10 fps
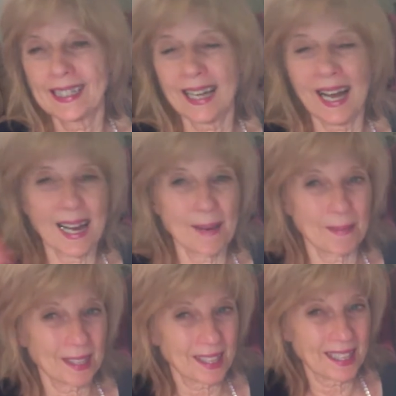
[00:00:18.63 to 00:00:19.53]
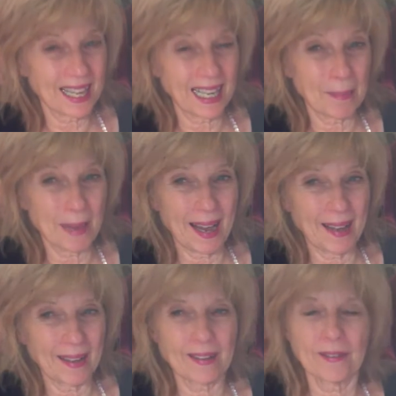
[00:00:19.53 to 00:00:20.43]
time to think
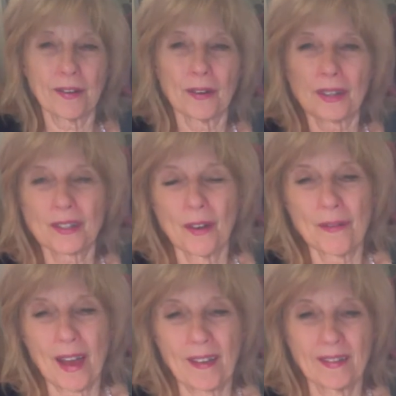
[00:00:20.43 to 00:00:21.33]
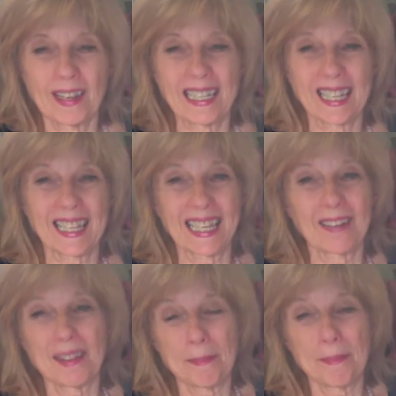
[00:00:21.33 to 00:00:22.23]
about and to focus on rather than to think of the